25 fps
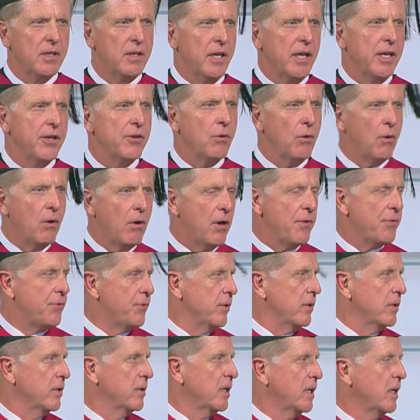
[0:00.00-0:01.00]
and
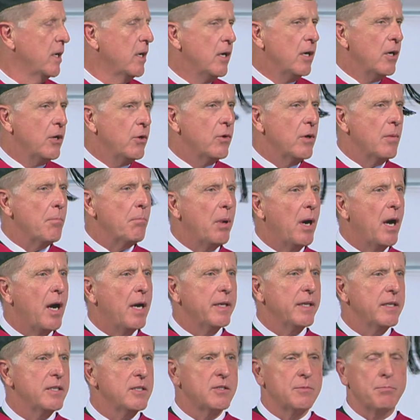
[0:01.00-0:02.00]
author who
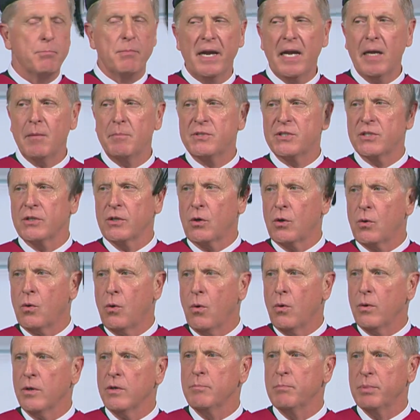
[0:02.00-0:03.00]
embodies Babson's
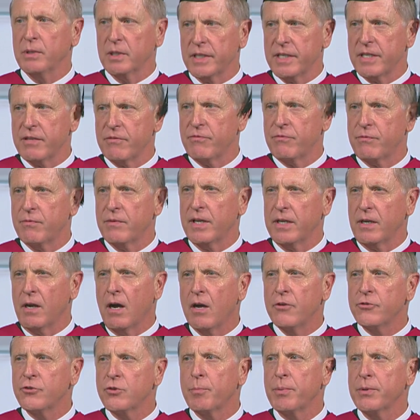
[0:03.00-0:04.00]
core belief that
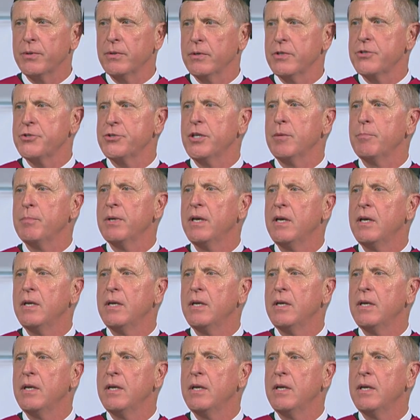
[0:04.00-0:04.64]
entrepreneurship